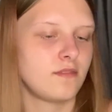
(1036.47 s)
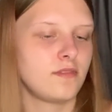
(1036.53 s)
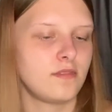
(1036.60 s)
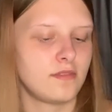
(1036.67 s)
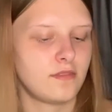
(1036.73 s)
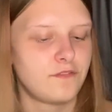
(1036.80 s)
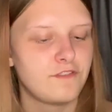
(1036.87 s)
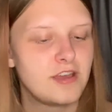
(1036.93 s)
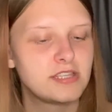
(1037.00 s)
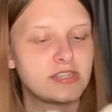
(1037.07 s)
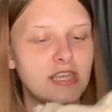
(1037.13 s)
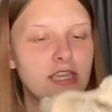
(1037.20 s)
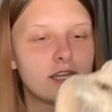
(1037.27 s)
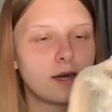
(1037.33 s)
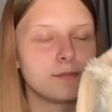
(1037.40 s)
the fact that
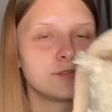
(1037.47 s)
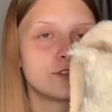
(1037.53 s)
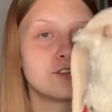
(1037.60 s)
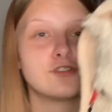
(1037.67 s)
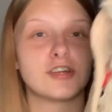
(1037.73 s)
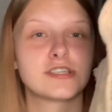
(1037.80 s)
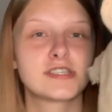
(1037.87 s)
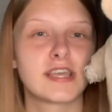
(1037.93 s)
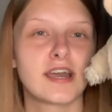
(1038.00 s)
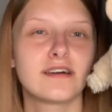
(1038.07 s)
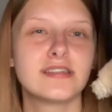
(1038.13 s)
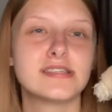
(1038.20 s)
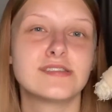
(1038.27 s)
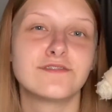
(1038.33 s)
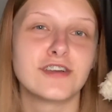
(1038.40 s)
he comes with a dressing gown
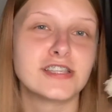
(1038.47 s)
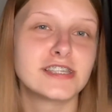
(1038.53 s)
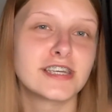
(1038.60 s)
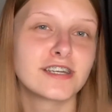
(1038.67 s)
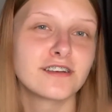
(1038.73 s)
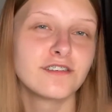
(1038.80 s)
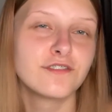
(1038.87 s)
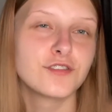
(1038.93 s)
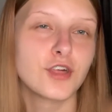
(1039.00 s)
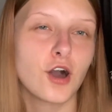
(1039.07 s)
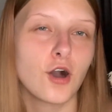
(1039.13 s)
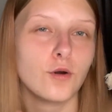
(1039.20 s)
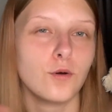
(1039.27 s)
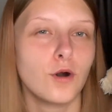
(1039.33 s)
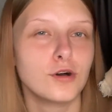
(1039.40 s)
is fitting for the
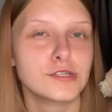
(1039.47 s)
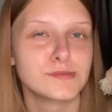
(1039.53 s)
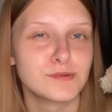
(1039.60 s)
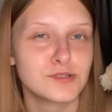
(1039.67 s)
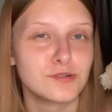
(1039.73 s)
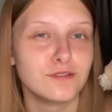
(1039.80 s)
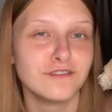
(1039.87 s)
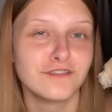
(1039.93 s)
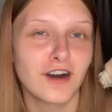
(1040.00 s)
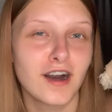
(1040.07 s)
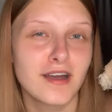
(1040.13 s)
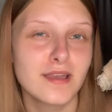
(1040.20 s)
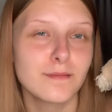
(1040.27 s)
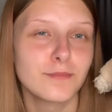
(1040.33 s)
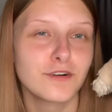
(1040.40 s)
whole hospital
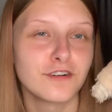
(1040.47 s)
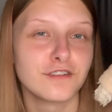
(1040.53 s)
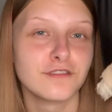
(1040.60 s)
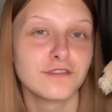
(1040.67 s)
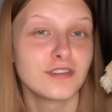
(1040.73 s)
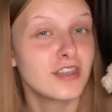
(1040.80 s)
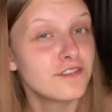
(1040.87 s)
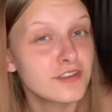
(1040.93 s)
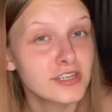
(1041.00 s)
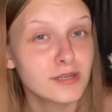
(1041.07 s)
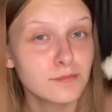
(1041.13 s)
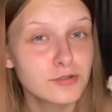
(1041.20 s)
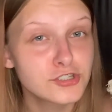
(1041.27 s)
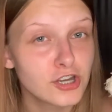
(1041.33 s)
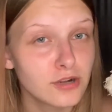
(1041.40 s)
vibe of living in
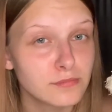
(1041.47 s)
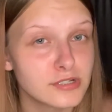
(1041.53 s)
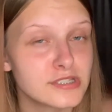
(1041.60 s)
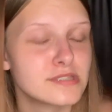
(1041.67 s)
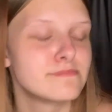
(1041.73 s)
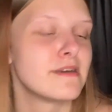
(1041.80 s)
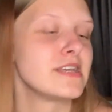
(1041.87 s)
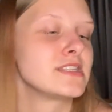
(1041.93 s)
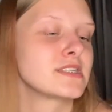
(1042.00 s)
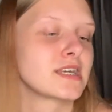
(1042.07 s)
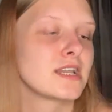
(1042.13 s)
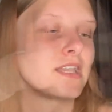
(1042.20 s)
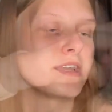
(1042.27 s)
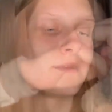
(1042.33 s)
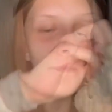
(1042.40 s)
pyjamas,
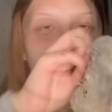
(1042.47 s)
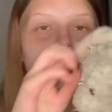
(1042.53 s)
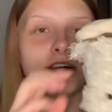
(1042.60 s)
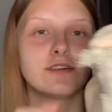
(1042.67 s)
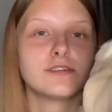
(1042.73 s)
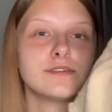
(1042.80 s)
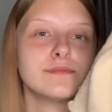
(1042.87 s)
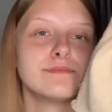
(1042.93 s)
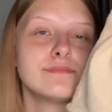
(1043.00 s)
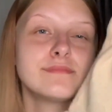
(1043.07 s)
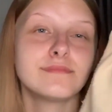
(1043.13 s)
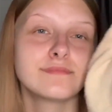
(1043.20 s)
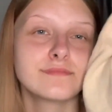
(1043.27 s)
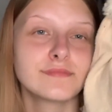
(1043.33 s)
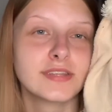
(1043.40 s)
basically. Having a little
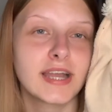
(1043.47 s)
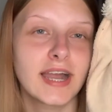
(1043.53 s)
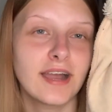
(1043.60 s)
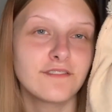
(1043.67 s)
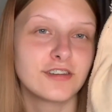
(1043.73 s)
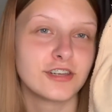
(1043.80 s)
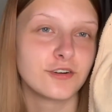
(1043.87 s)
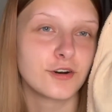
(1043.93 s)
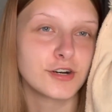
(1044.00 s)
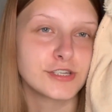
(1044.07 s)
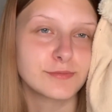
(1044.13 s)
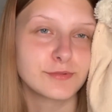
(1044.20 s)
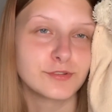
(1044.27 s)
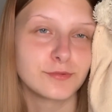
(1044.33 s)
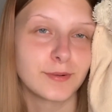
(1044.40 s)

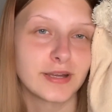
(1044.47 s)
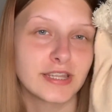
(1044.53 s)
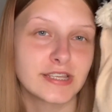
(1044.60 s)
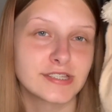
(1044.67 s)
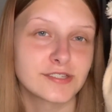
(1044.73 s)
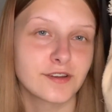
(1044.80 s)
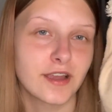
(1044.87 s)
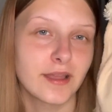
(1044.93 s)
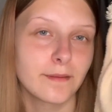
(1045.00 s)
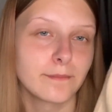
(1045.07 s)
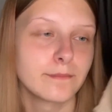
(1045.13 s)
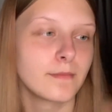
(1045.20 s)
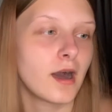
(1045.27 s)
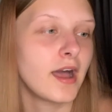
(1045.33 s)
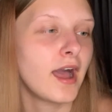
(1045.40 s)
hospital buddy is great.
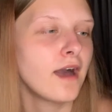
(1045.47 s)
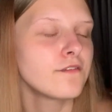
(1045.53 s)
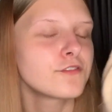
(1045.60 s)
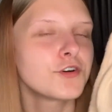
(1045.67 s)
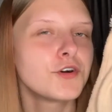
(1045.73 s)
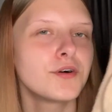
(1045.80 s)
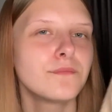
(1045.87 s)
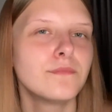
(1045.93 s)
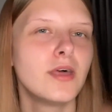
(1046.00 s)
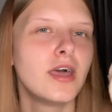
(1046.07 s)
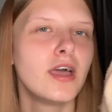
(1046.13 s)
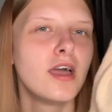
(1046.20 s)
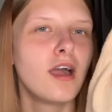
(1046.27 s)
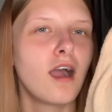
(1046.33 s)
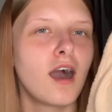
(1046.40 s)
I've got
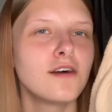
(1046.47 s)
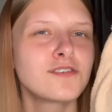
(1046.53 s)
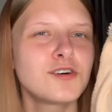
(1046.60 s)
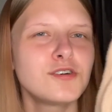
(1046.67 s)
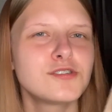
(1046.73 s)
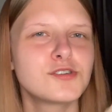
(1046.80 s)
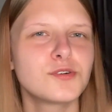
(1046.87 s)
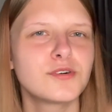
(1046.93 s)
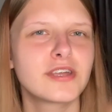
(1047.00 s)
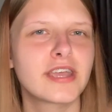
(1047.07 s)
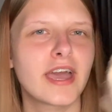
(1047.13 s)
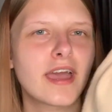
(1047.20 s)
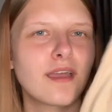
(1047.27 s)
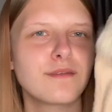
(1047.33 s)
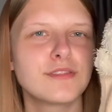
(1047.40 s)
a
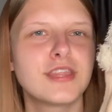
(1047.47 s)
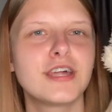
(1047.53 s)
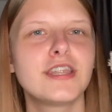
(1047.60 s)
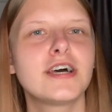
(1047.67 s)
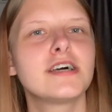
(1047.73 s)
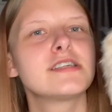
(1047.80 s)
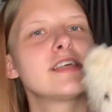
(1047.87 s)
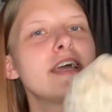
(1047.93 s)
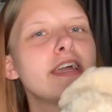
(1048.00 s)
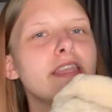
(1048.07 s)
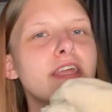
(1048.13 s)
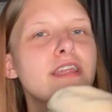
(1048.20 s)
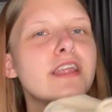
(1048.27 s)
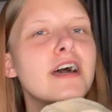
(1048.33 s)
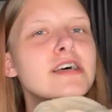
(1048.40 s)
tourniquet that a
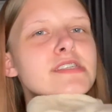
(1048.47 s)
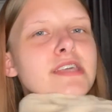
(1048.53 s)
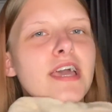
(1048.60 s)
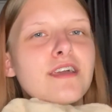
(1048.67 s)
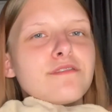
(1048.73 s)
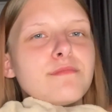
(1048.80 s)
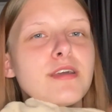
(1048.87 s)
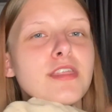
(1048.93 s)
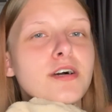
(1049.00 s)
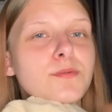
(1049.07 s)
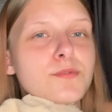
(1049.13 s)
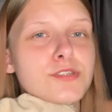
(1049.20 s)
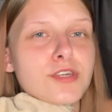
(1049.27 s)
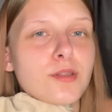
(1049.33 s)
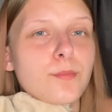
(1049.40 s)
A&E nurse gave me that I
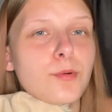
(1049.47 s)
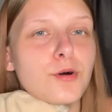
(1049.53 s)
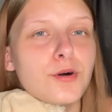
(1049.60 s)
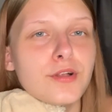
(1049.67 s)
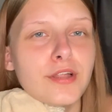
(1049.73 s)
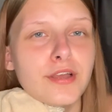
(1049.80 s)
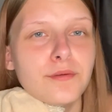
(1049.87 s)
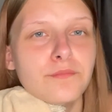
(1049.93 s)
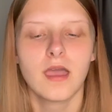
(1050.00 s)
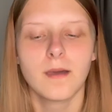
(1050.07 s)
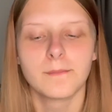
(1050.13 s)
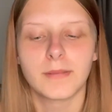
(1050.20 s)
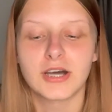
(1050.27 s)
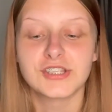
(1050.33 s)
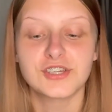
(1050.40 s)
was going to put on him,
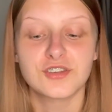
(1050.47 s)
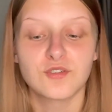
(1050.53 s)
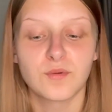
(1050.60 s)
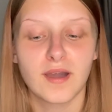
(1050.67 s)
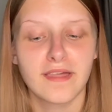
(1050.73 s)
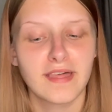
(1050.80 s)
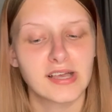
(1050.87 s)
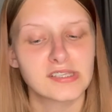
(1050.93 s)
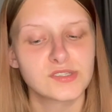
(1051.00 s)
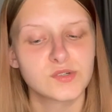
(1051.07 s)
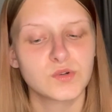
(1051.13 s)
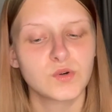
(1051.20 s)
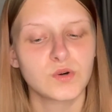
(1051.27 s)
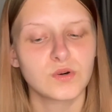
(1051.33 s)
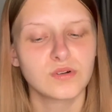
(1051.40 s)
but I don't know where that's
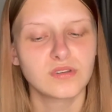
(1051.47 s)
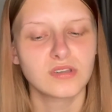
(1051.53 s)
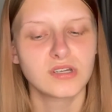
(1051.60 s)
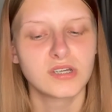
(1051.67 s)
gone,